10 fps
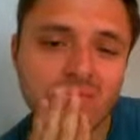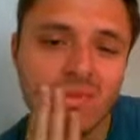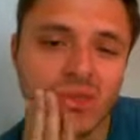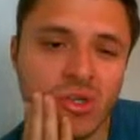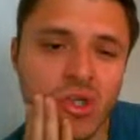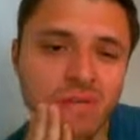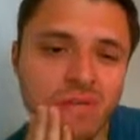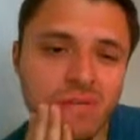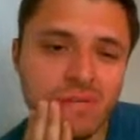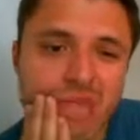Or if
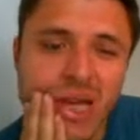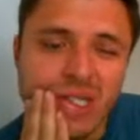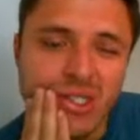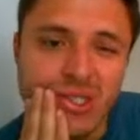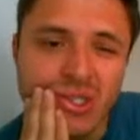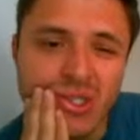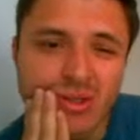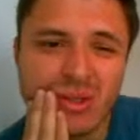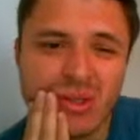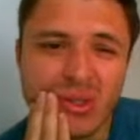I should do
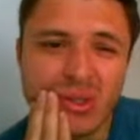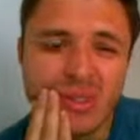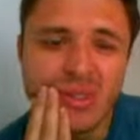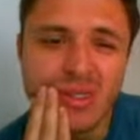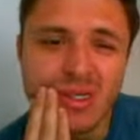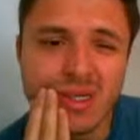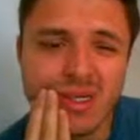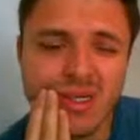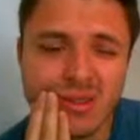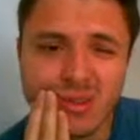something on the queen side. Can
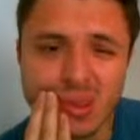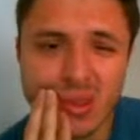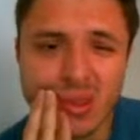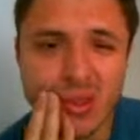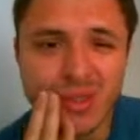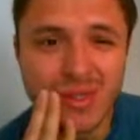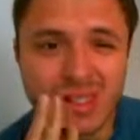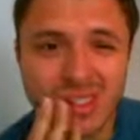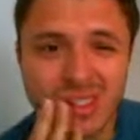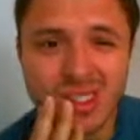I do something on the queen
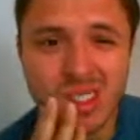side?